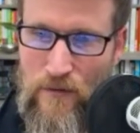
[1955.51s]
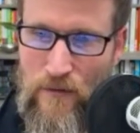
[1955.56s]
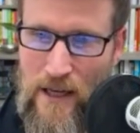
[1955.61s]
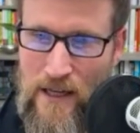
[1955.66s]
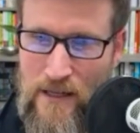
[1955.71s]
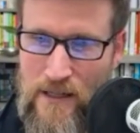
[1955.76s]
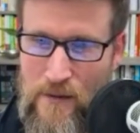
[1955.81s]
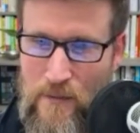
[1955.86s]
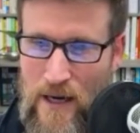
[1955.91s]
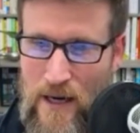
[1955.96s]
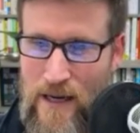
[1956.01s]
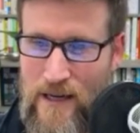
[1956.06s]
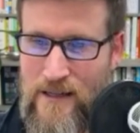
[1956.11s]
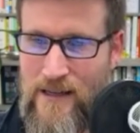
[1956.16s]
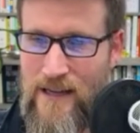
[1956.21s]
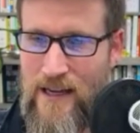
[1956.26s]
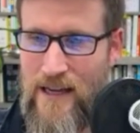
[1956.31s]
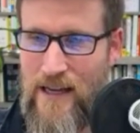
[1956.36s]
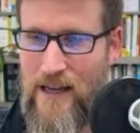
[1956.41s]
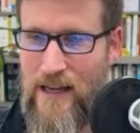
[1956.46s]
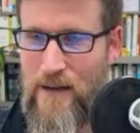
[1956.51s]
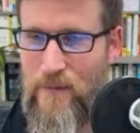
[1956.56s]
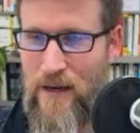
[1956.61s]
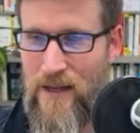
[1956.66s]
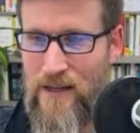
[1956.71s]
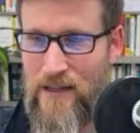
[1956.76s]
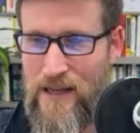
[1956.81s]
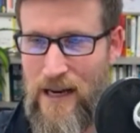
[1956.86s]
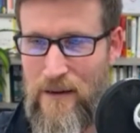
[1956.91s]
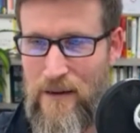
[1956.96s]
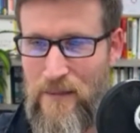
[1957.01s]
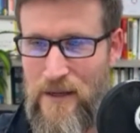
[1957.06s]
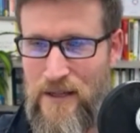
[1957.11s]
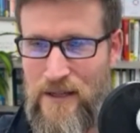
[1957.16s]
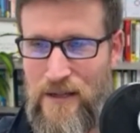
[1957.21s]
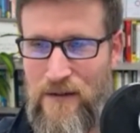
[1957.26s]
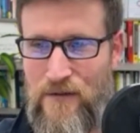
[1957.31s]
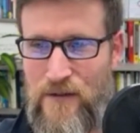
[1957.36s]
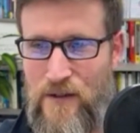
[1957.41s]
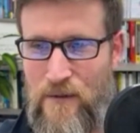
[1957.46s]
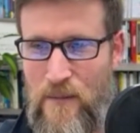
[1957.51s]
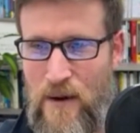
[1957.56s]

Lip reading: flexibility plus elements of some